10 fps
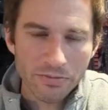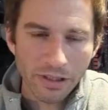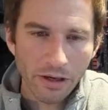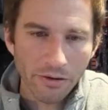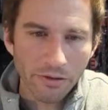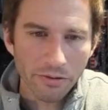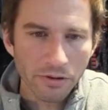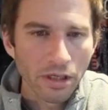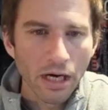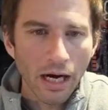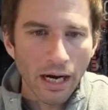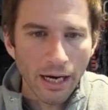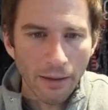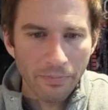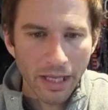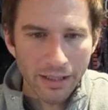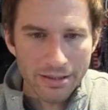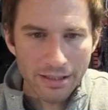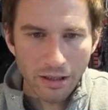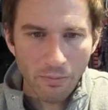we go through,
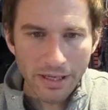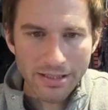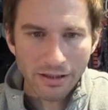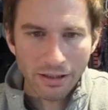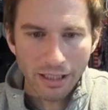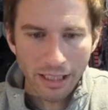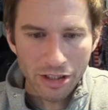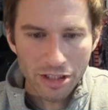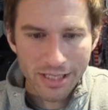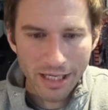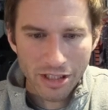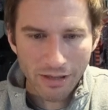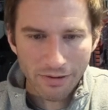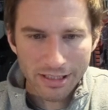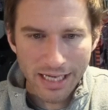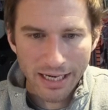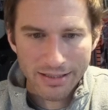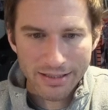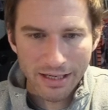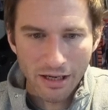it's basically each section of the
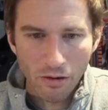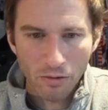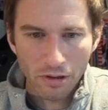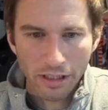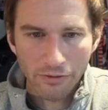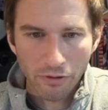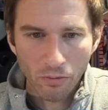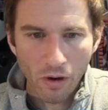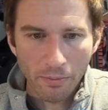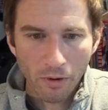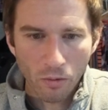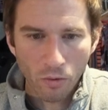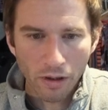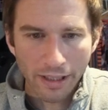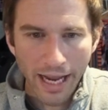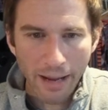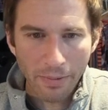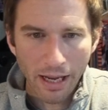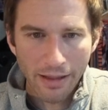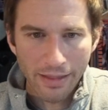text we're looking for one more word
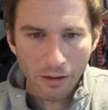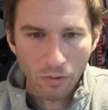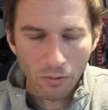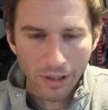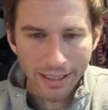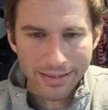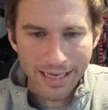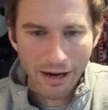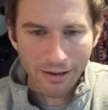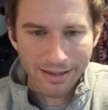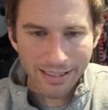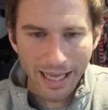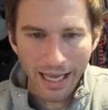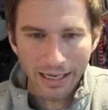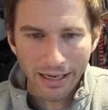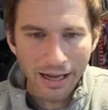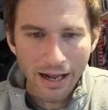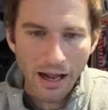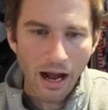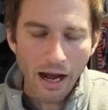gap, and then when we get down at the end
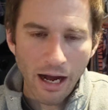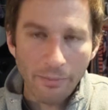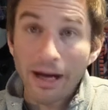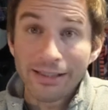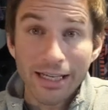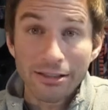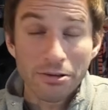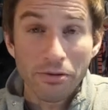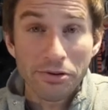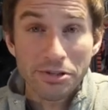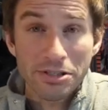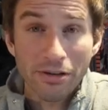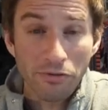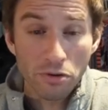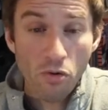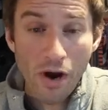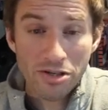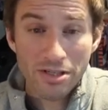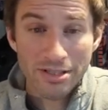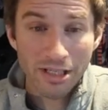on day two, there's just a few
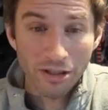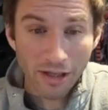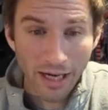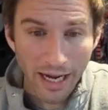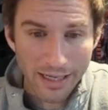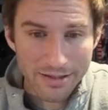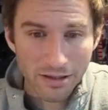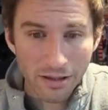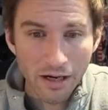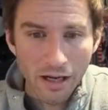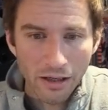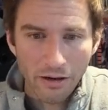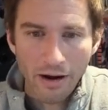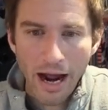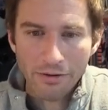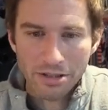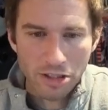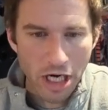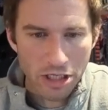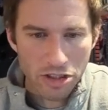questions that you're going to answer. How has it
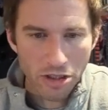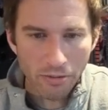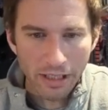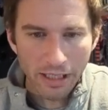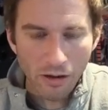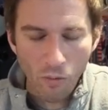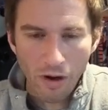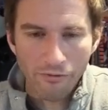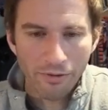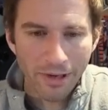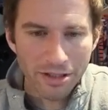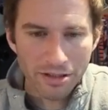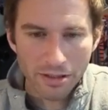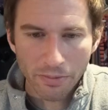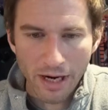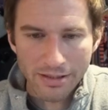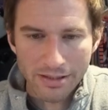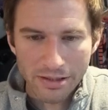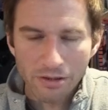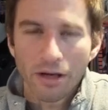changed your reading? What information
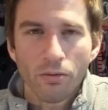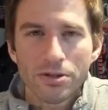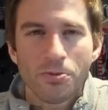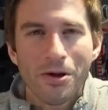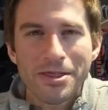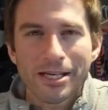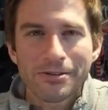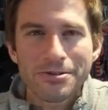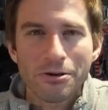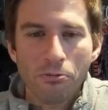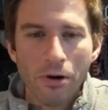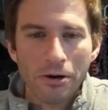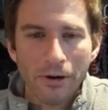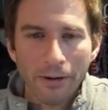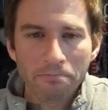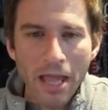surprises you? And what's one thing you're still wondering?